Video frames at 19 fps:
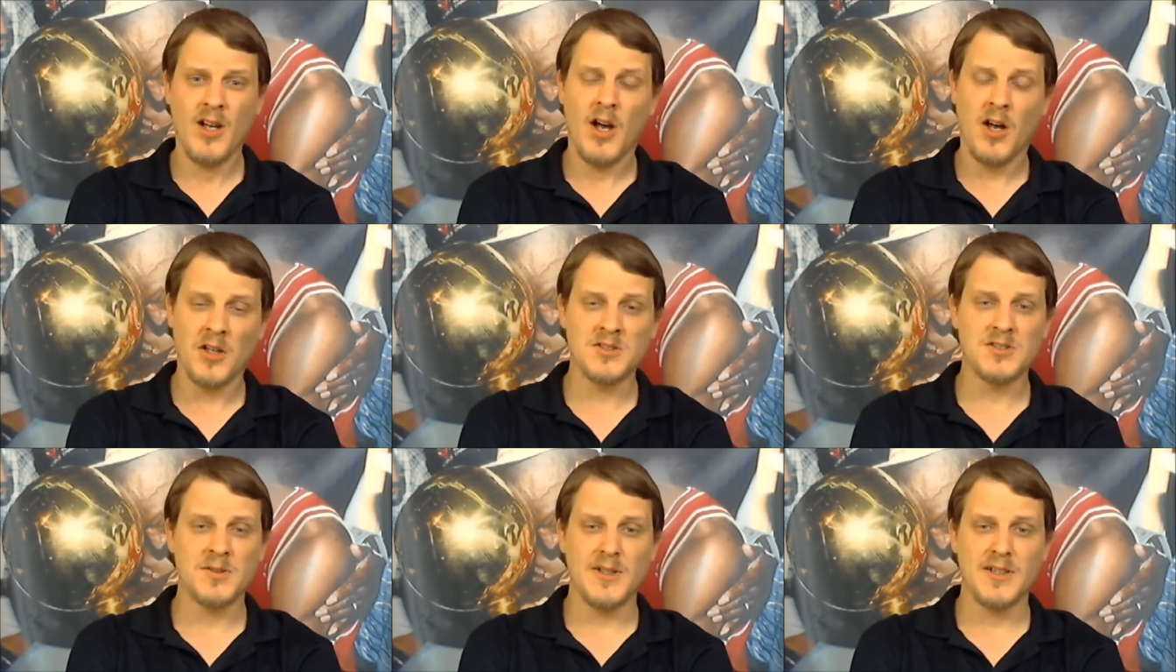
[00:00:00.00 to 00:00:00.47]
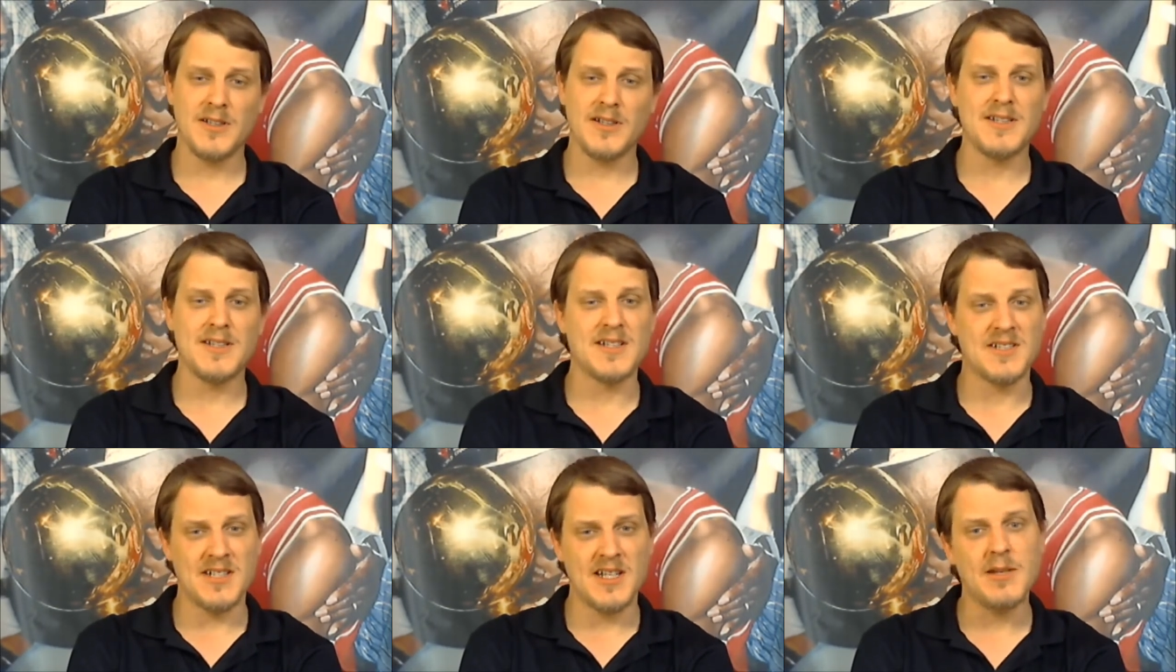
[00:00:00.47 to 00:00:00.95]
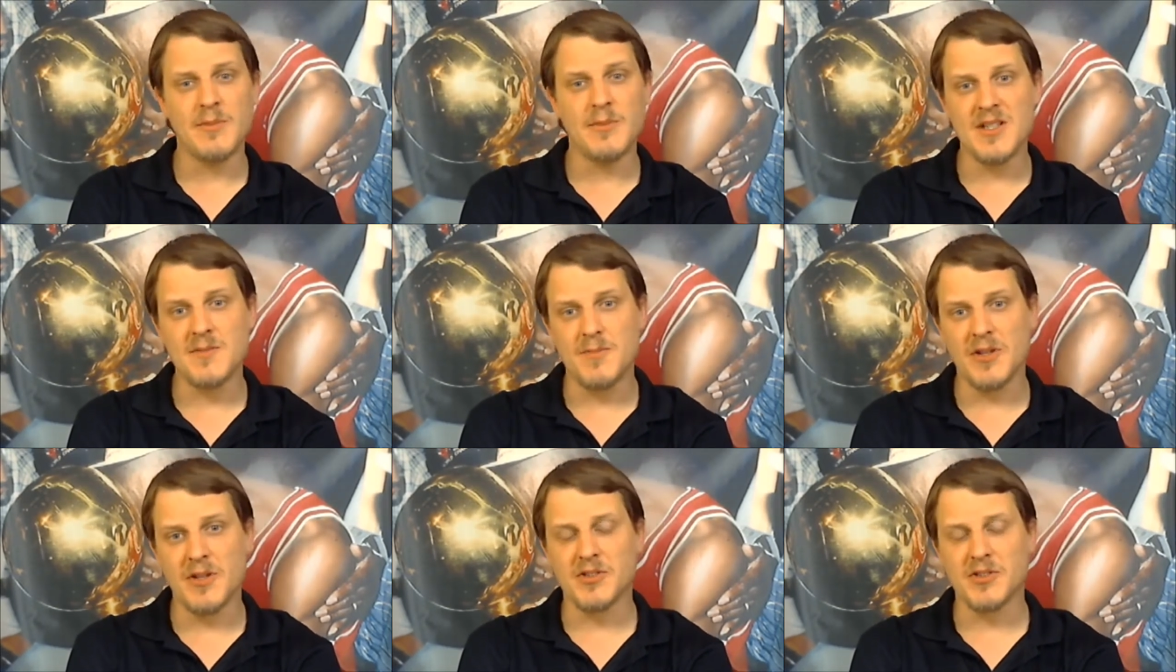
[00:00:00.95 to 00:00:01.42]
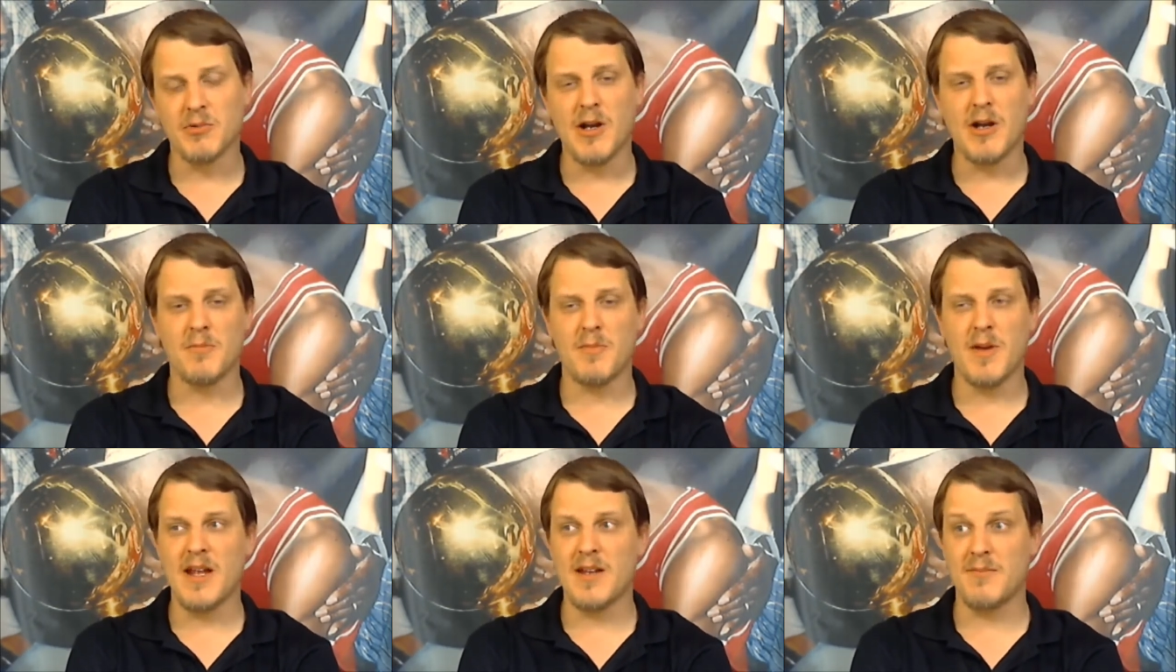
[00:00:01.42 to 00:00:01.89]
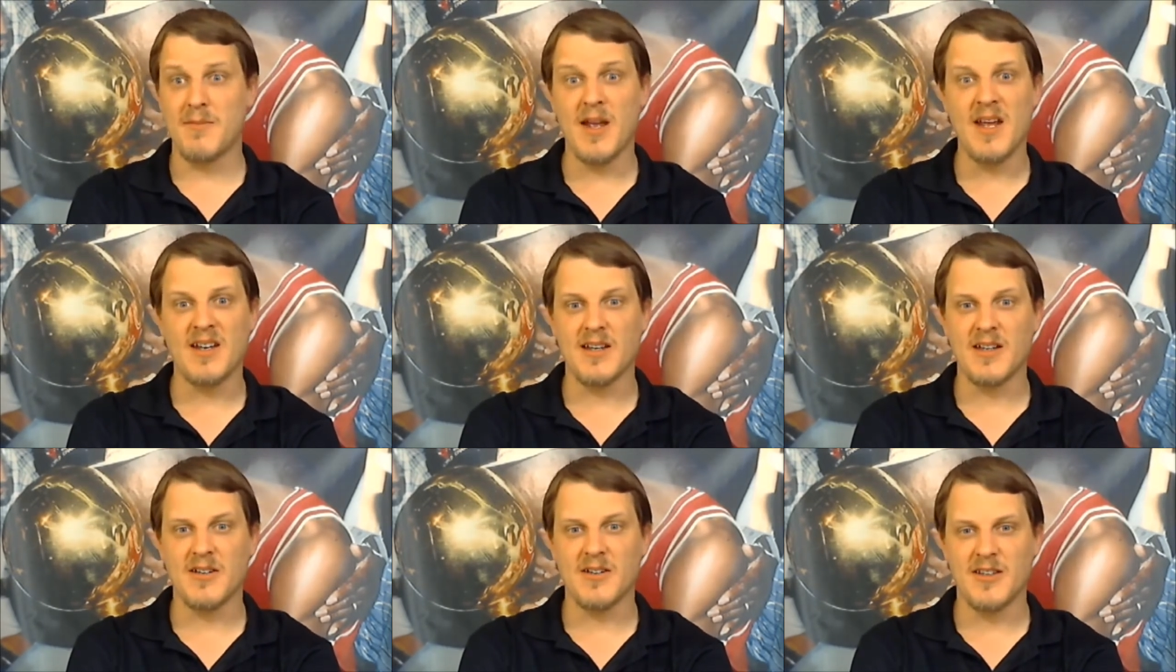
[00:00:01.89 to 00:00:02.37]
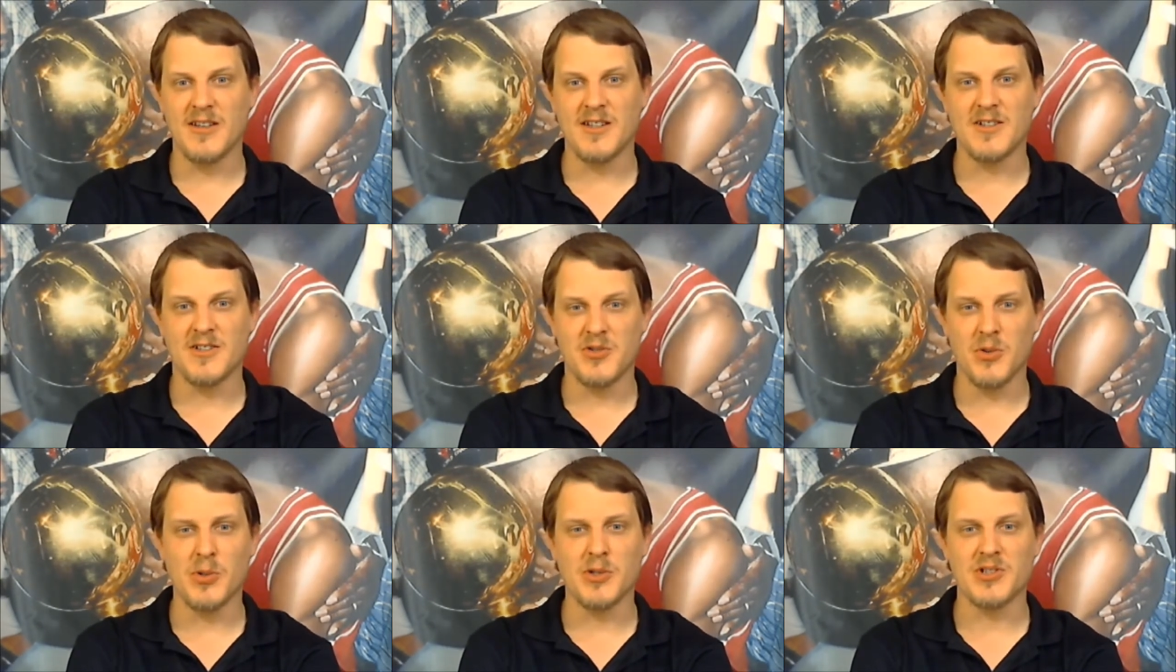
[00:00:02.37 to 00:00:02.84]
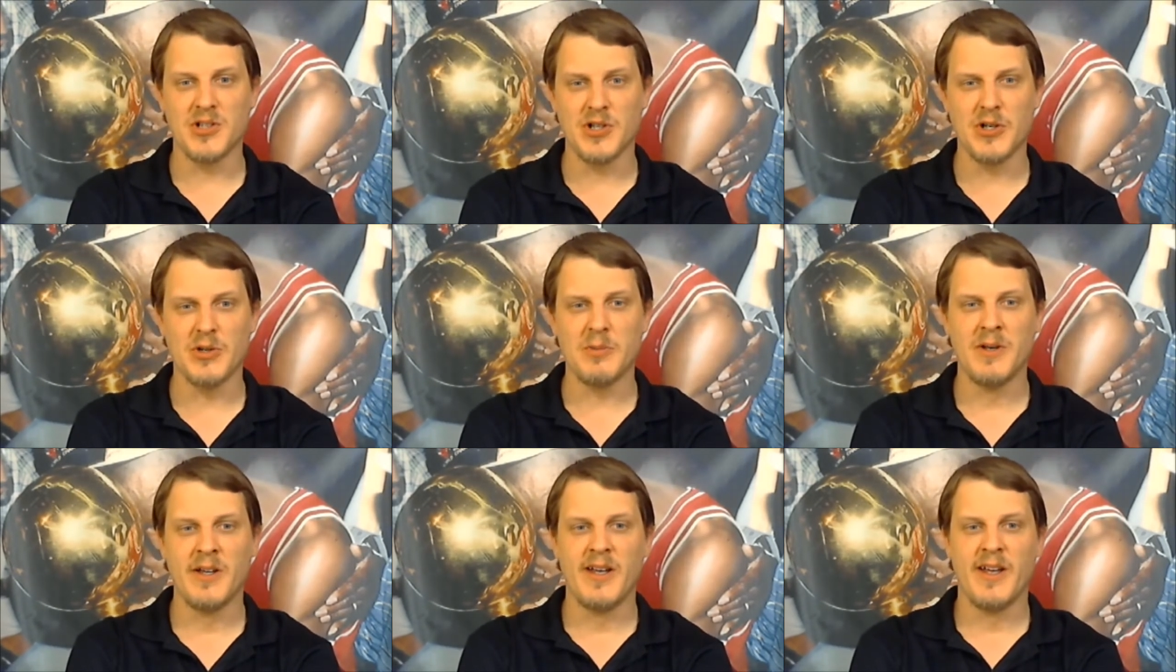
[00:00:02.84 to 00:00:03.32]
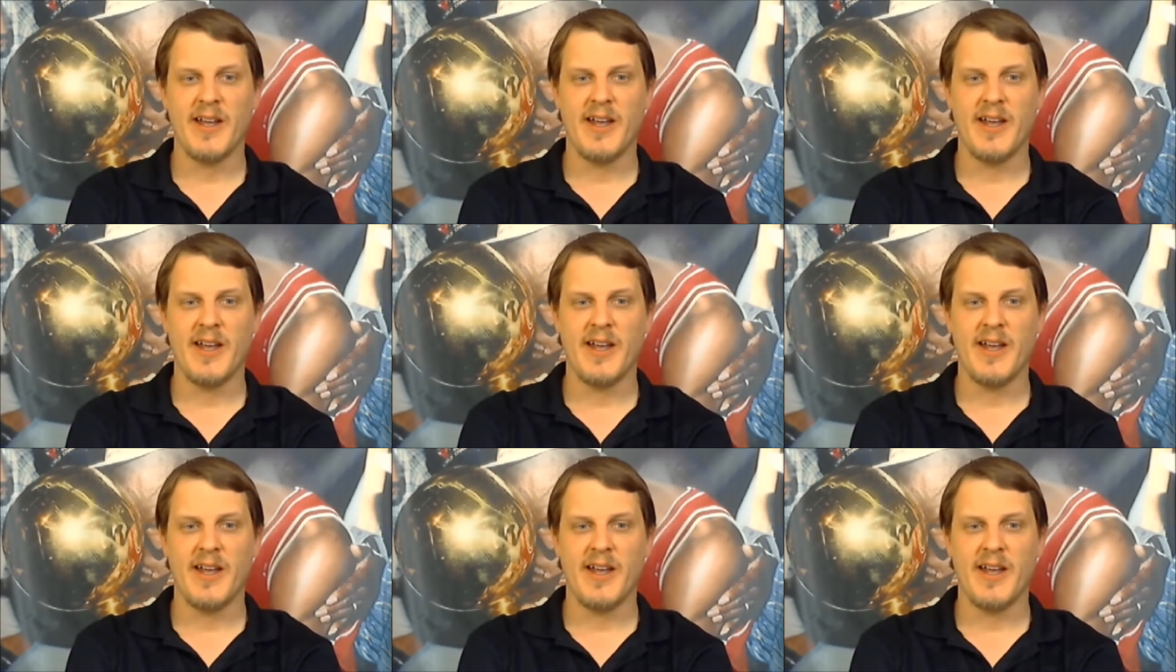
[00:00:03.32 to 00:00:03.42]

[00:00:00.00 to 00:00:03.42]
Ultimately, the team is built around Peyton Manning in the short term,